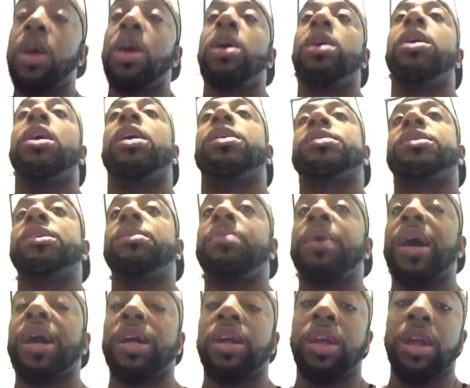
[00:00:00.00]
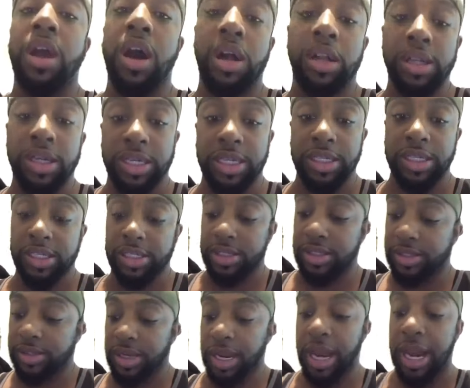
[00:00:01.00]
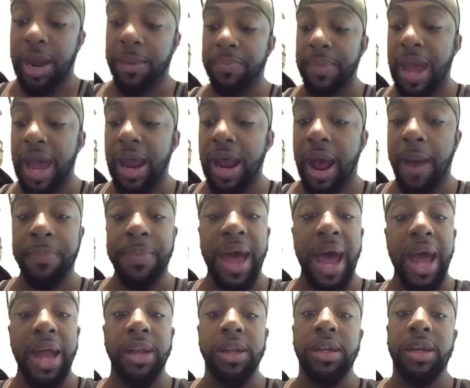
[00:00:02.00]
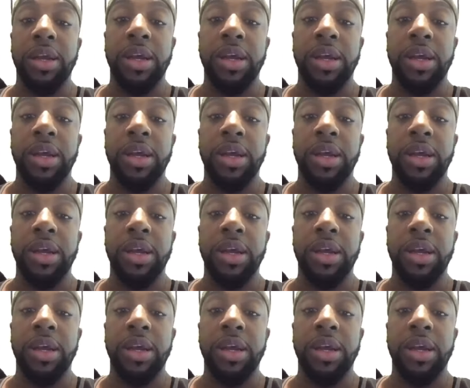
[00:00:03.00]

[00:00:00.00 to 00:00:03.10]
Y'all sit back and y'all look at this. And I'm not I'm not